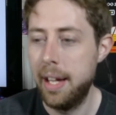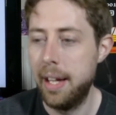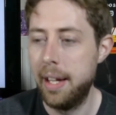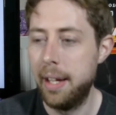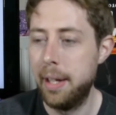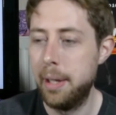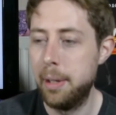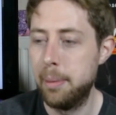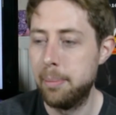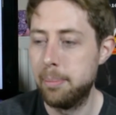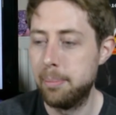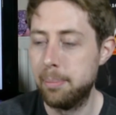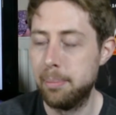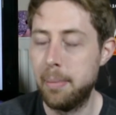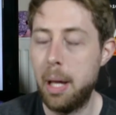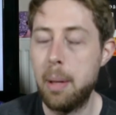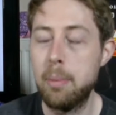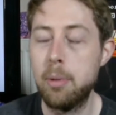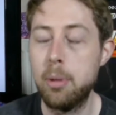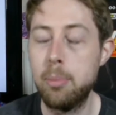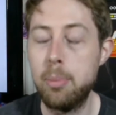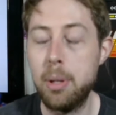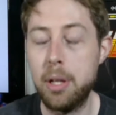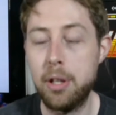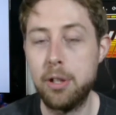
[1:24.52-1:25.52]

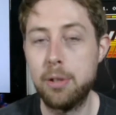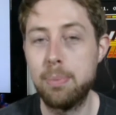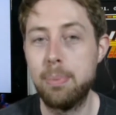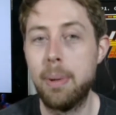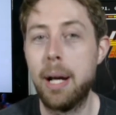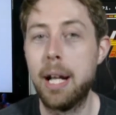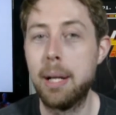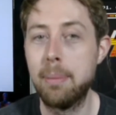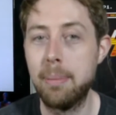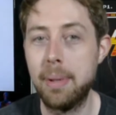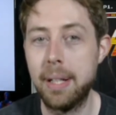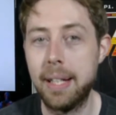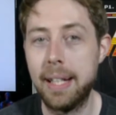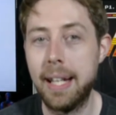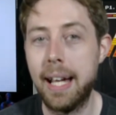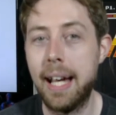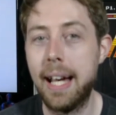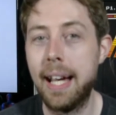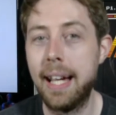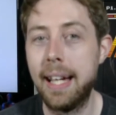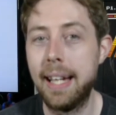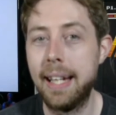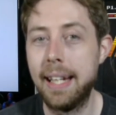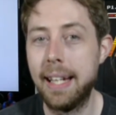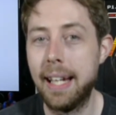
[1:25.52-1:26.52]
I'm a big Spider-Man
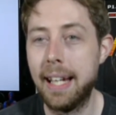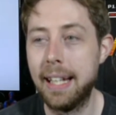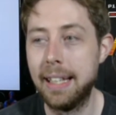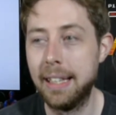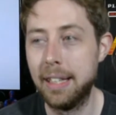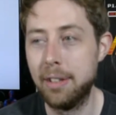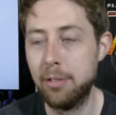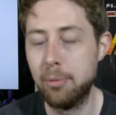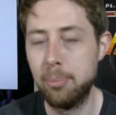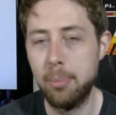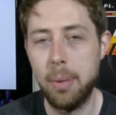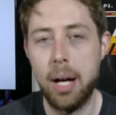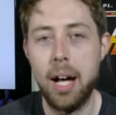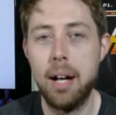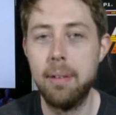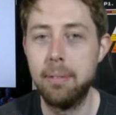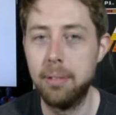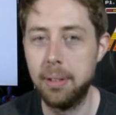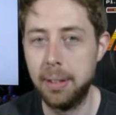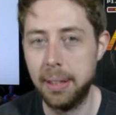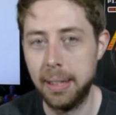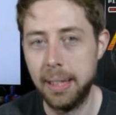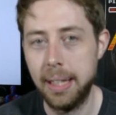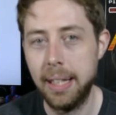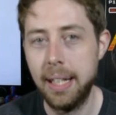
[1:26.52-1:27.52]
guy, I love
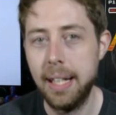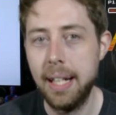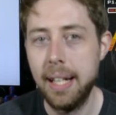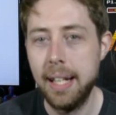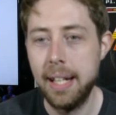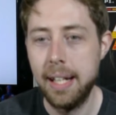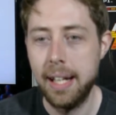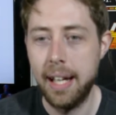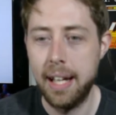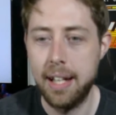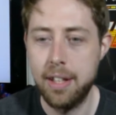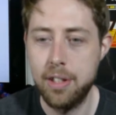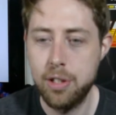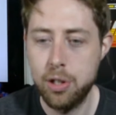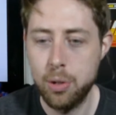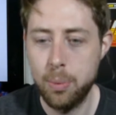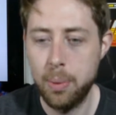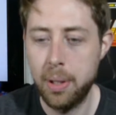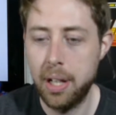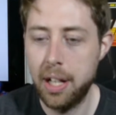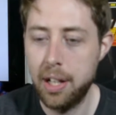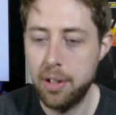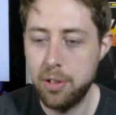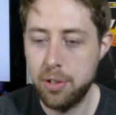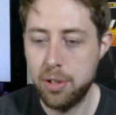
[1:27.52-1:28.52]
Marvel, and so
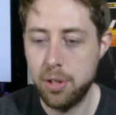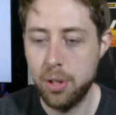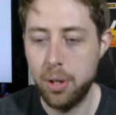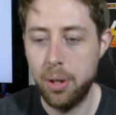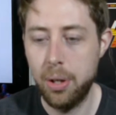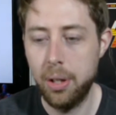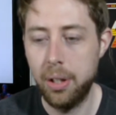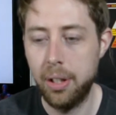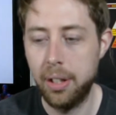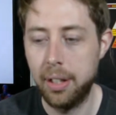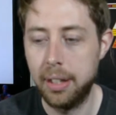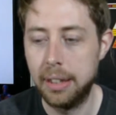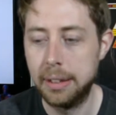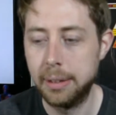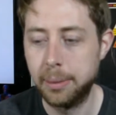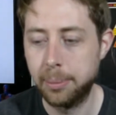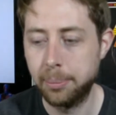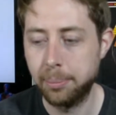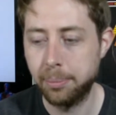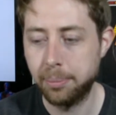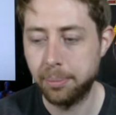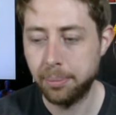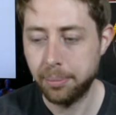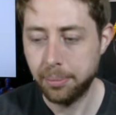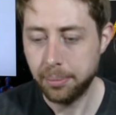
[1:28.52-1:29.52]
when I saw
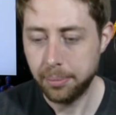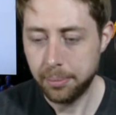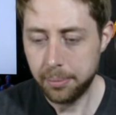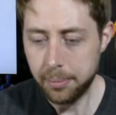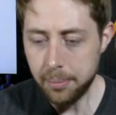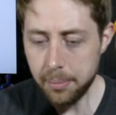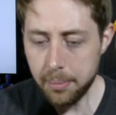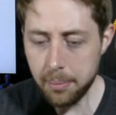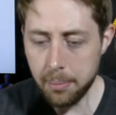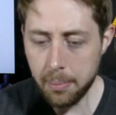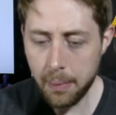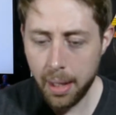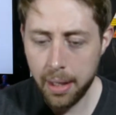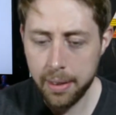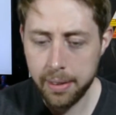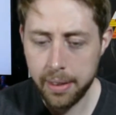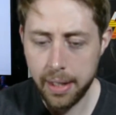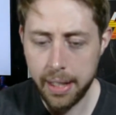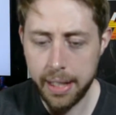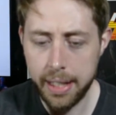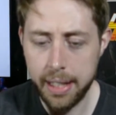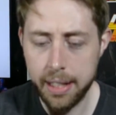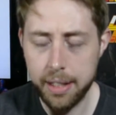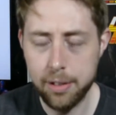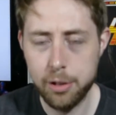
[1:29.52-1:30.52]

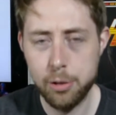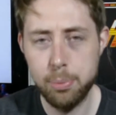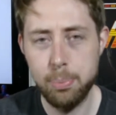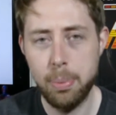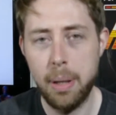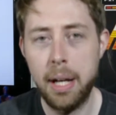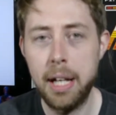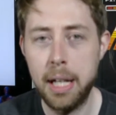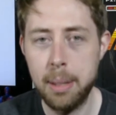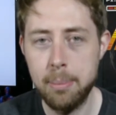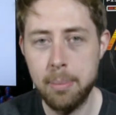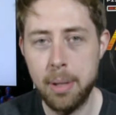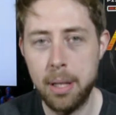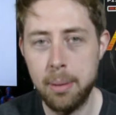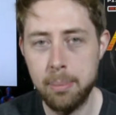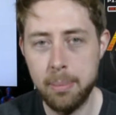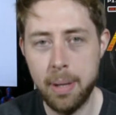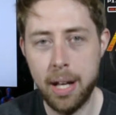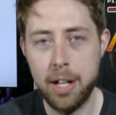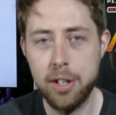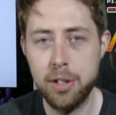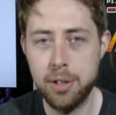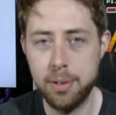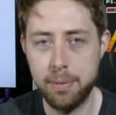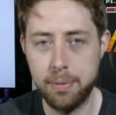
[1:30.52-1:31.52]
the Spider-Man
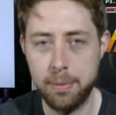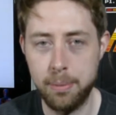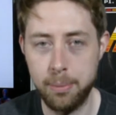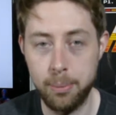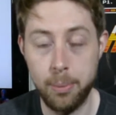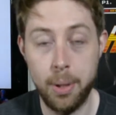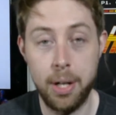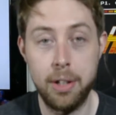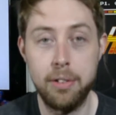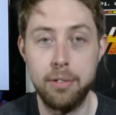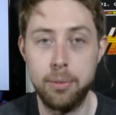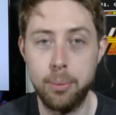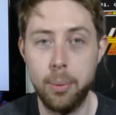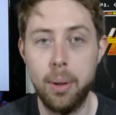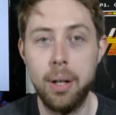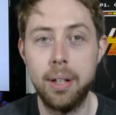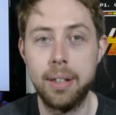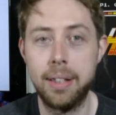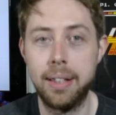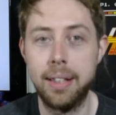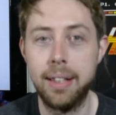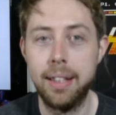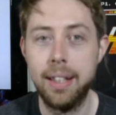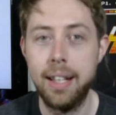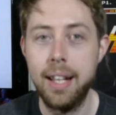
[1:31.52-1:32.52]
Masher from Wave
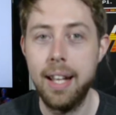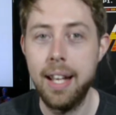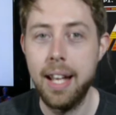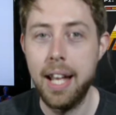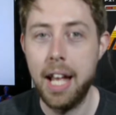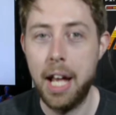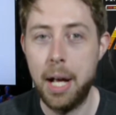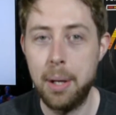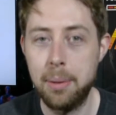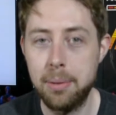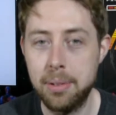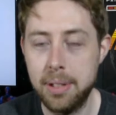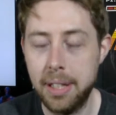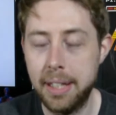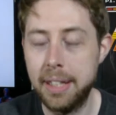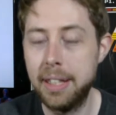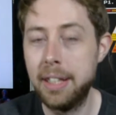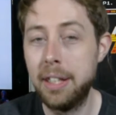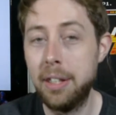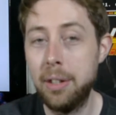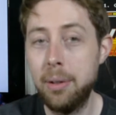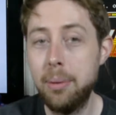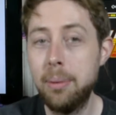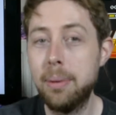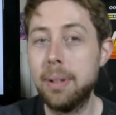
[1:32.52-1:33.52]
1, I was like,
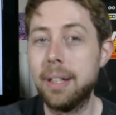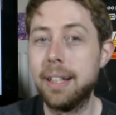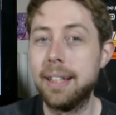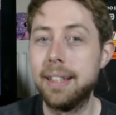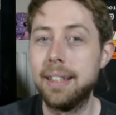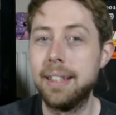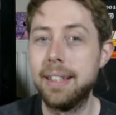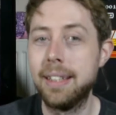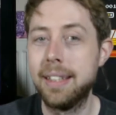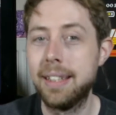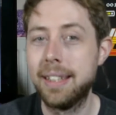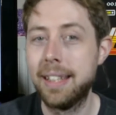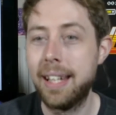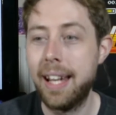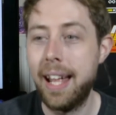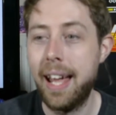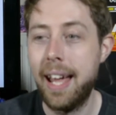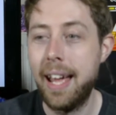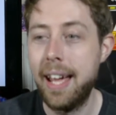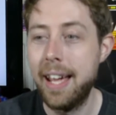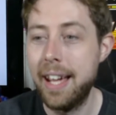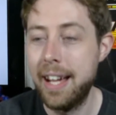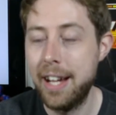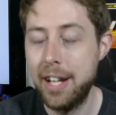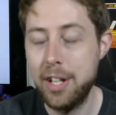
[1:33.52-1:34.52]
you know what?
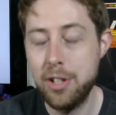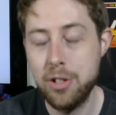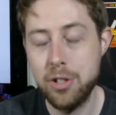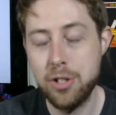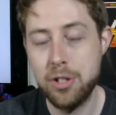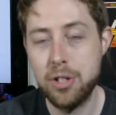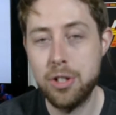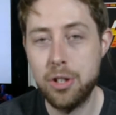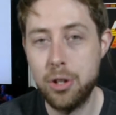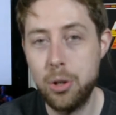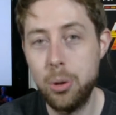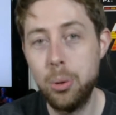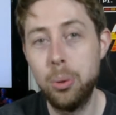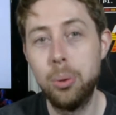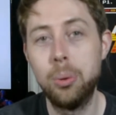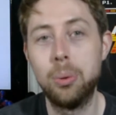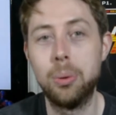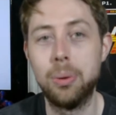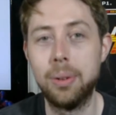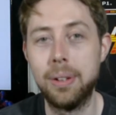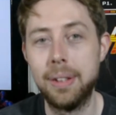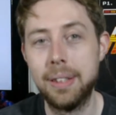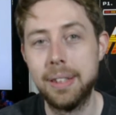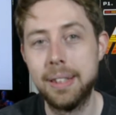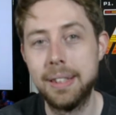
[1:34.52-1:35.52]
He's
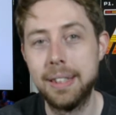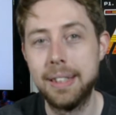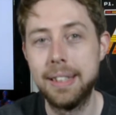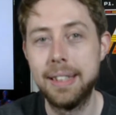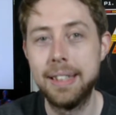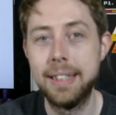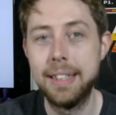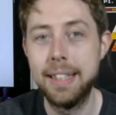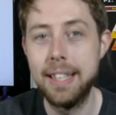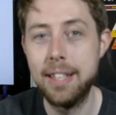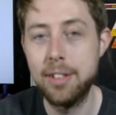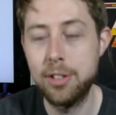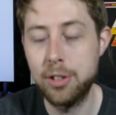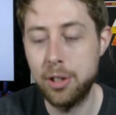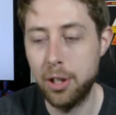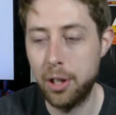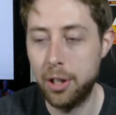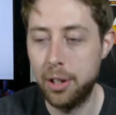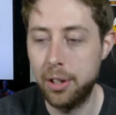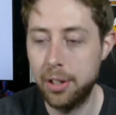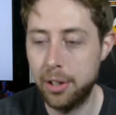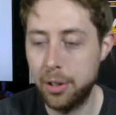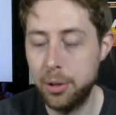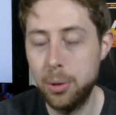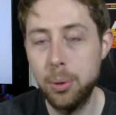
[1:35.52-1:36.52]
cool. He's
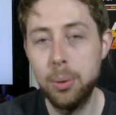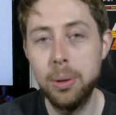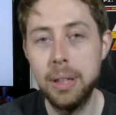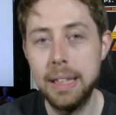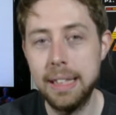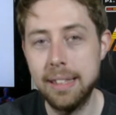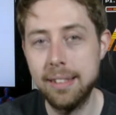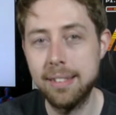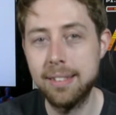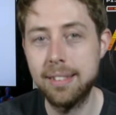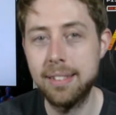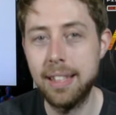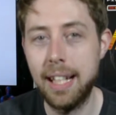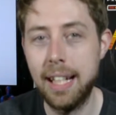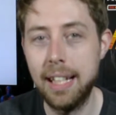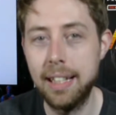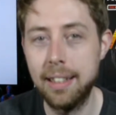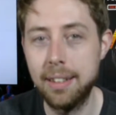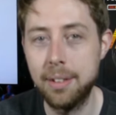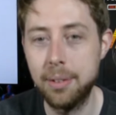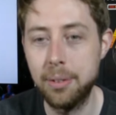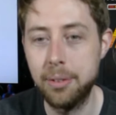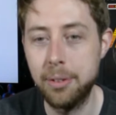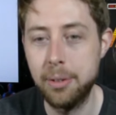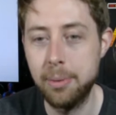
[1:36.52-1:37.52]
got a cool little
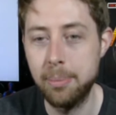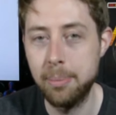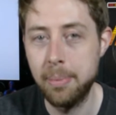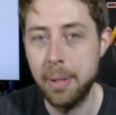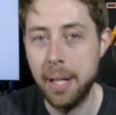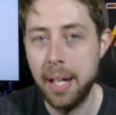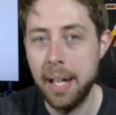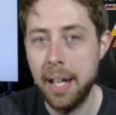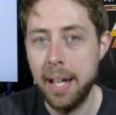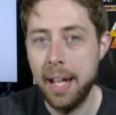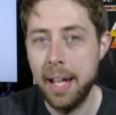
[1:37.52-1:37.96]
style to him.